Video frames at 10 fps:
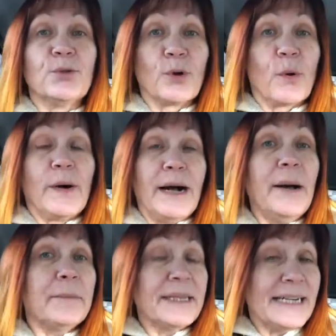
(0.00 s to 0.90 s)
who grow
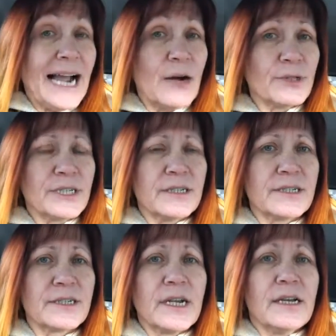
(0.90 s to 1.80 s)
up in
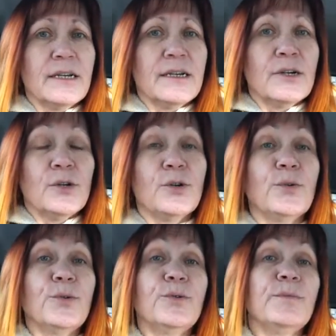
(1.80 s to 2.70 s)
houses
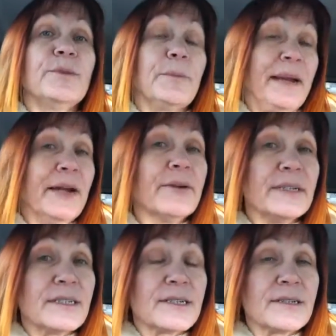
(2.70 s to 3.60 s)
who the
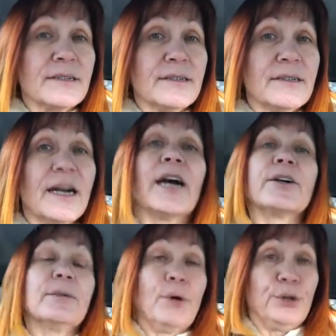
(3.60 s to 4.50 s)
parents
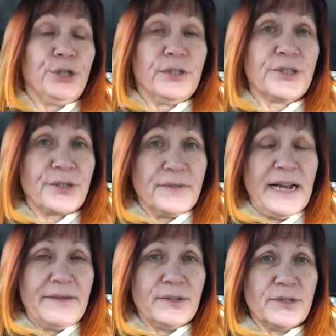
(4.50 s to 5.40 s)
are emotional
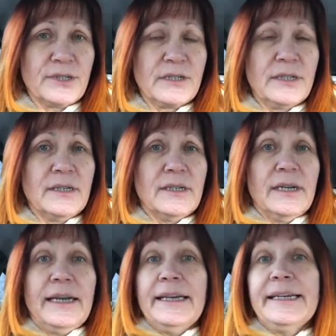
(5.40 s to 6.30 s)
survivors,
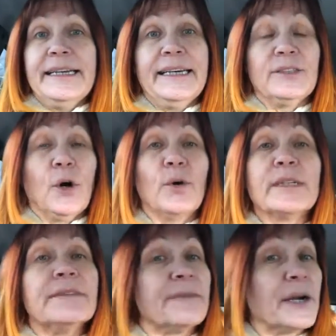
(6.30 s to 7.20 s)
and the
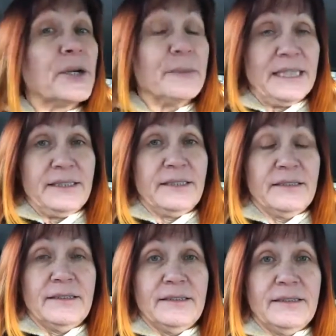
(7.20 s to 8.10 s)
whole environment
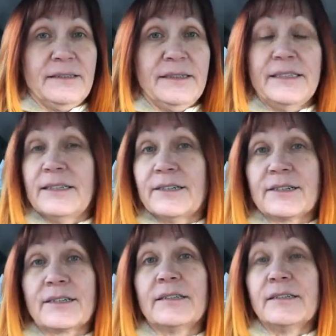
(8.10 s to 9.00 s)

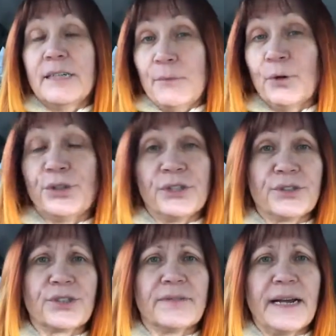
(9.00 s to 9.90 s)
is
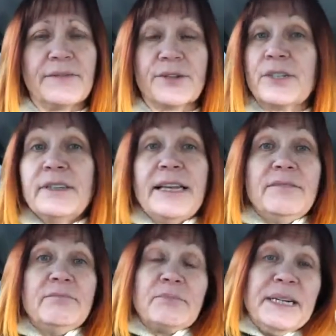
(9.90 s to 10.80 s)
emotional survivors, and
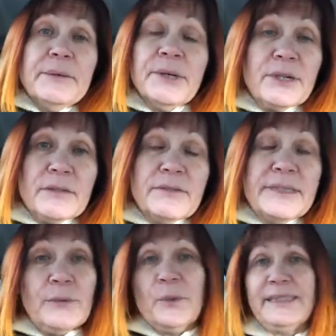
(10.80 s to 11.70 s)
they mirror
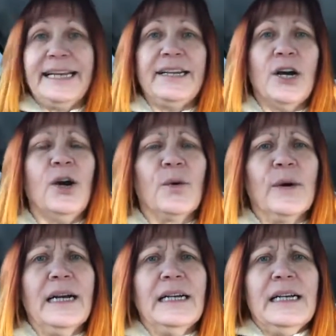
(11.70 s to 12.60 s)
what they know.